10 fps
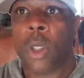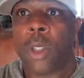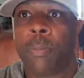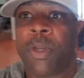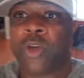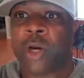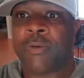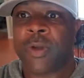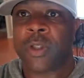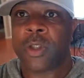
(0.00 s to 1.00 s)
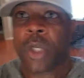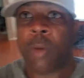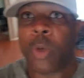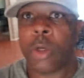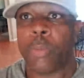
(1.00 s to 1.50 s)
let me try to fix this
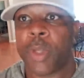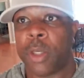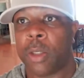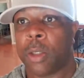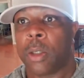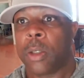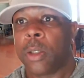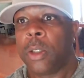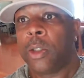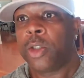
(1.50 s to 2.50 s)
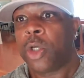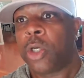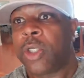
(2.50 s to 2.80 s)
camera a little bit. Sorry,